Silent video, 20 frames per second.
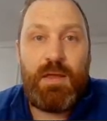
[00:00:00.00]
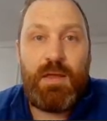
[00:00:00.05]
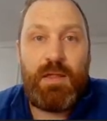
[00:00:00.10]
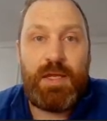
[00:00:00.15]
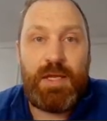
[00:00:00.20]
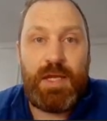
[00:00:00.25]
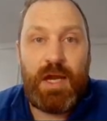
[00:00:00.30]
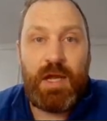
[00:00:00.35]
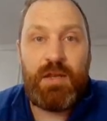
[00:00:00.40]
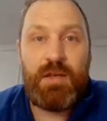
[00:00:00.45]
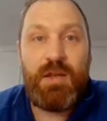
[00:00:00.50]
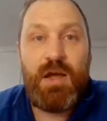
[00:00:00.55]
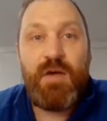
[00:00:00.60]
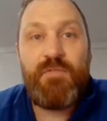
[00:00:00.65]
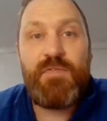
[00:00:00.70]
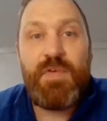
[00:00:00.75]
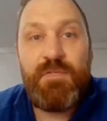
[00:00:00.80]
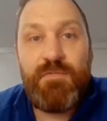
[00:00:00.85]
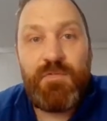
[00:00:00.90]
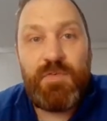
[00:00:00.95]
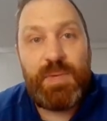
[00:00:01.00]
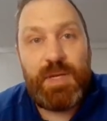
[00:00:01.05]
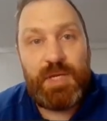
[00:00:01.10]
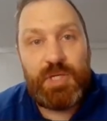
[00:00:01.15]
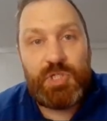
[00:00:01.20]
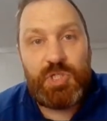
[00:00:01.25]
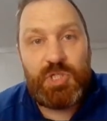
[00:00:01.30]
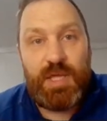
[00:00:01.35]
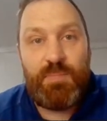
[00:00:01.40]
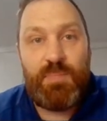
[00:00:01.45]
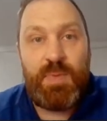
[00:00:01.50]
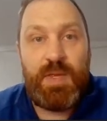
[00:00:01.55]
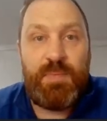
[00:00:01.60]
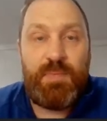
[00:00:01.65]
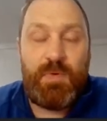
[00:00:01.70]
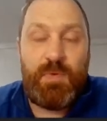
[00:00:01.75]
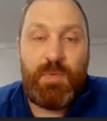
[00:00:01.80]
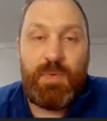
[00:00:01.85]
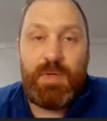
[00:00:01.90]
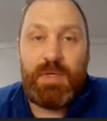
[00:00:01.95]
like enough information that
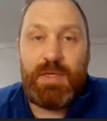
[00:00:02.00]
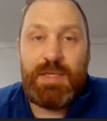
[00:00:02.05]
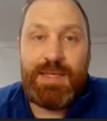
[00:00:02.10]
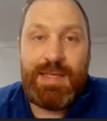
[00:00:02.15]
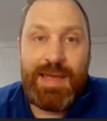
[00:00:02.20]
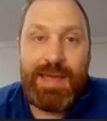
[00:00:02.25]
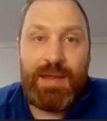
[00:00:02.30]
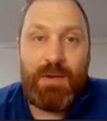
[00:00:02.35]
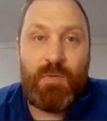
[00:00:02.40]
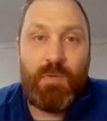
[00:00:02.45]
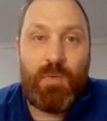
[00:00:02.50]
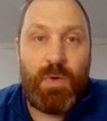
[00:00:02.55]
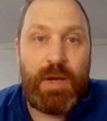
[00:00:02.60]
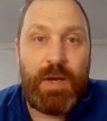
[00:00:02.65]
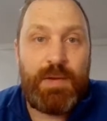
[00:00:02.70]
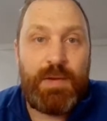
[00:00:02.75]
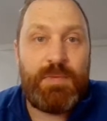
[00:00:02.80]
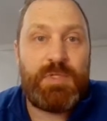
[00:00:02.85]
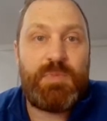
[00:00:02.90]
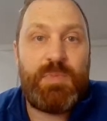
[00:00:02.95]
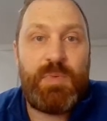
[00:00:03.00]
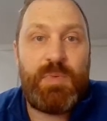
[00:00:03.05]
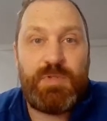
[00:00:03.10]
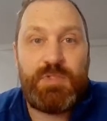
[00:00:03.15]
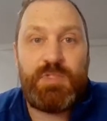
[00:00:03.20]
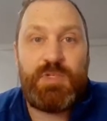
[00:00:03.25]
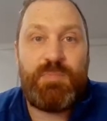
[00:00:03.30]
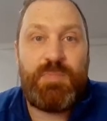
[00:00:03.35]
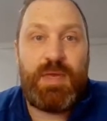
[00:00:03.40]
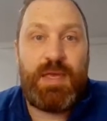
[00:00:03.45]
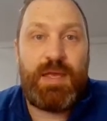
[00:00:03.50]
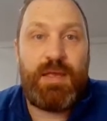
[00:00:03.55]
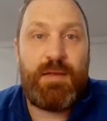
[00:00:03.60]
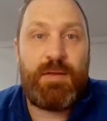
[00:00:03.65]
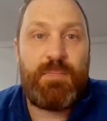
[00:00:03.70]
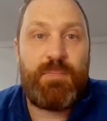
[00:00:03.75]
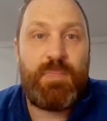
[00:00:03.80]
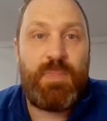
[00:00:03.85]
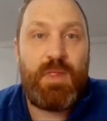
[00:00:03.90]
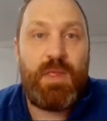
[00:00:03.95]
people would get what it was supposed to be.